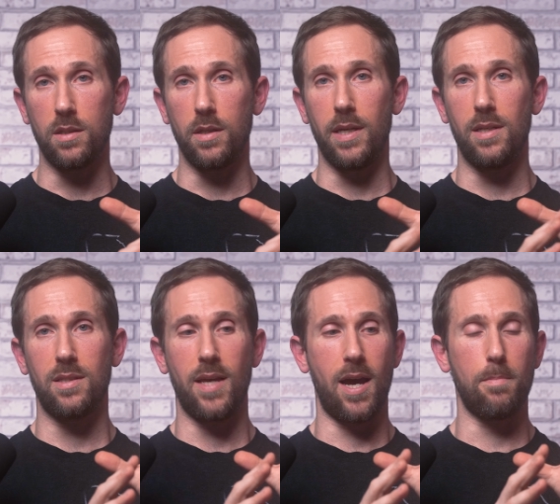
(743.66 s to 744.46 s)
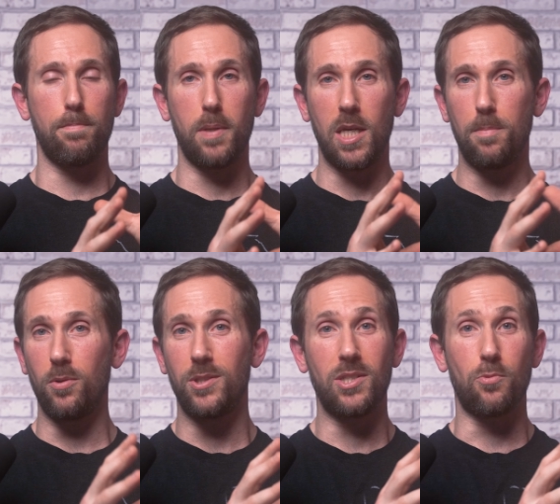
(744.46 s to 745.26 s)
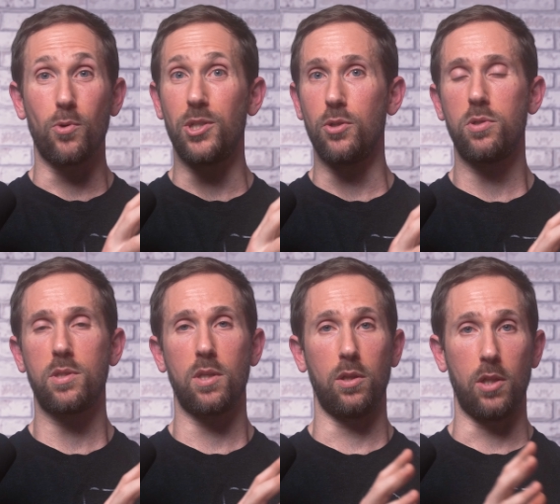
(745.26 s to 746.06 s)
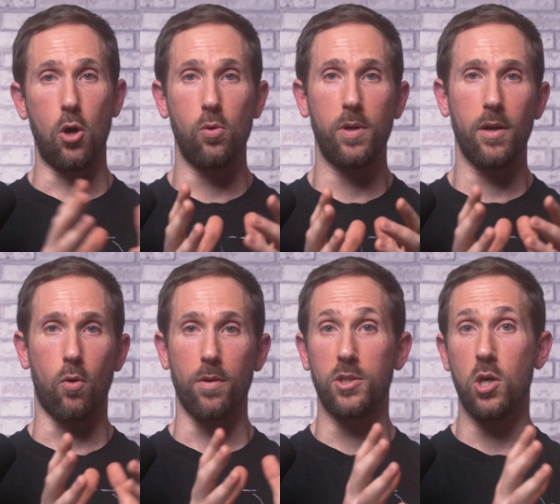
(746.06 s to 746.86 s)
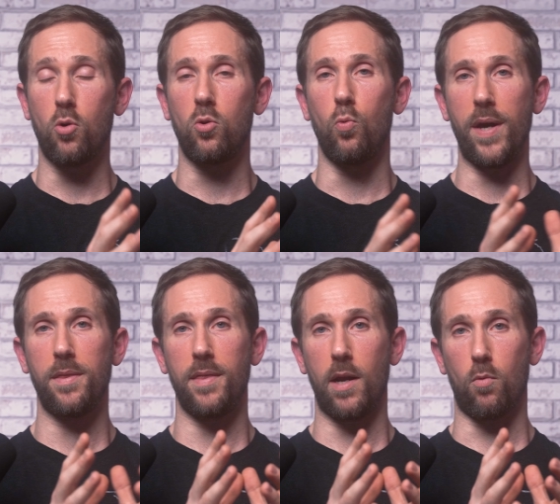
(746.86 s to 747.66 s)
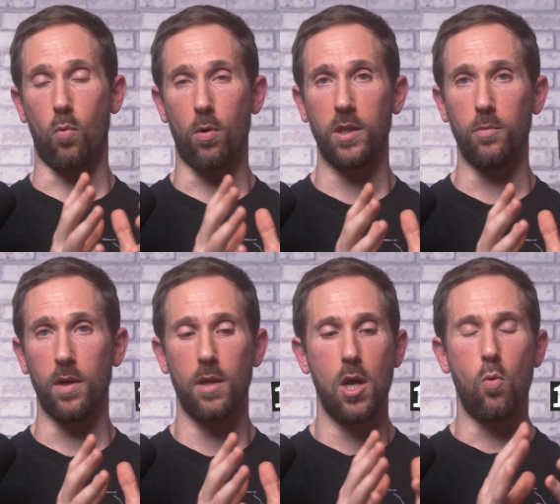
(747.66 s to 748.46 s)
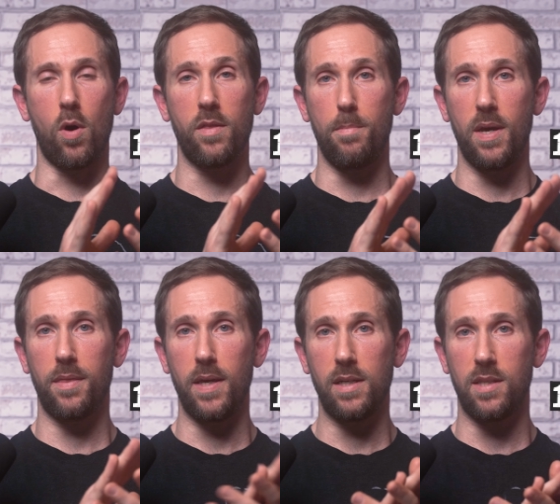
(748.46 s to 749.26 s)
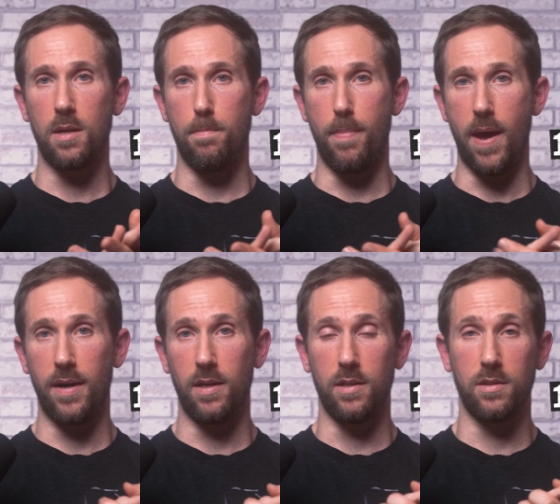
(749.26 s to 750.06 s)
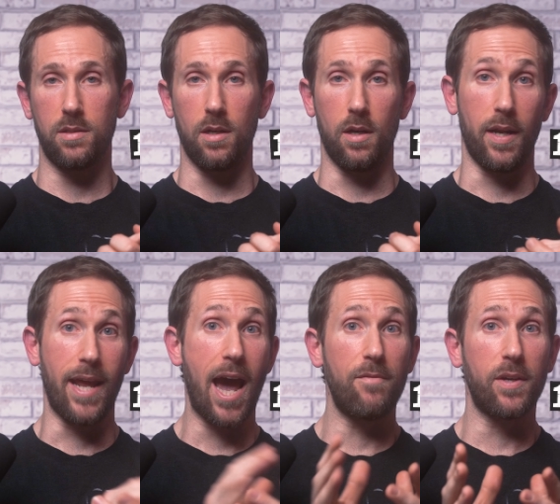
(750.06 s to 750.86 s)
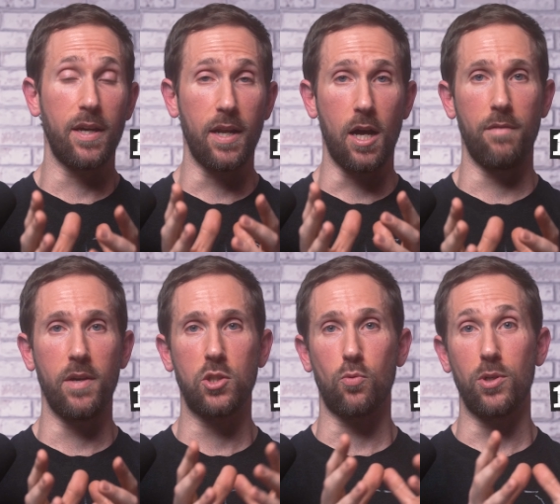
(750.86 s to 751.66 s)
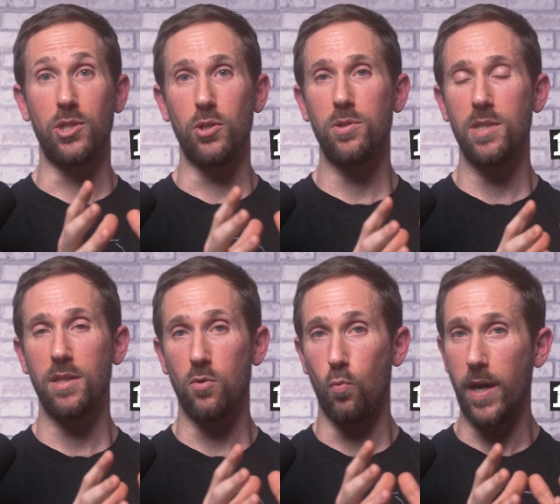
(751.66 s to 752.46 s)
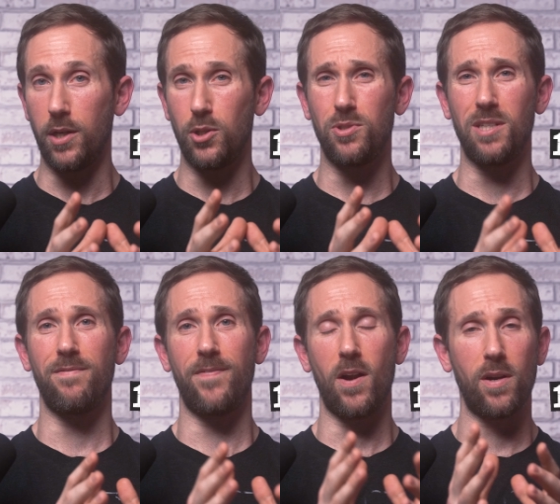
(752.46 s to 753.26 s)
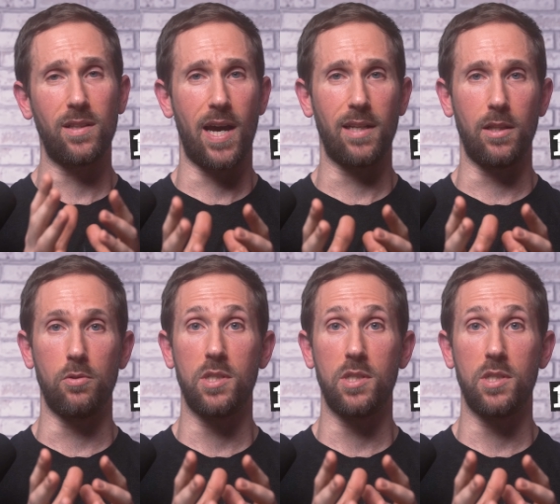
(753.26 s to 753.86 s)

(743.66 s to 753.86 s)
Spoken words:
is that people just reduce the load or the total weight that they were working with. One of the big things that Ben is an advocate of is reducing the weight, using very light loads,